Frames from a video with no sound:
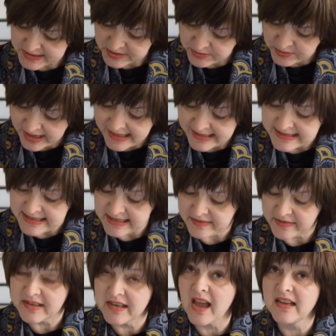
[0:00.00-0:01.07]
so
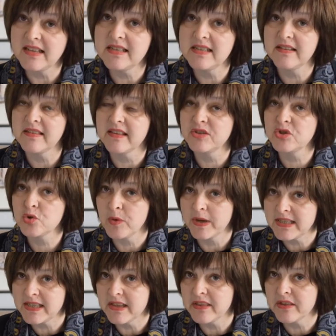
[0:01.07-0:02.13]
18th, 19th, and
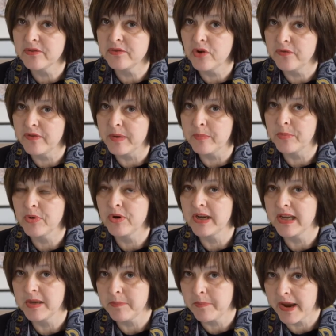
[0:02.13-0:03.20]
20th of November
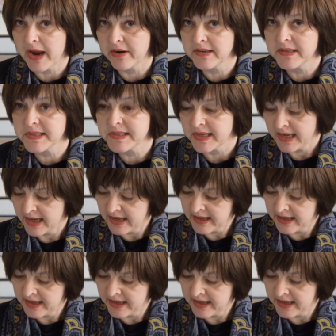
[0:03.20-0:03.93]
in Paris,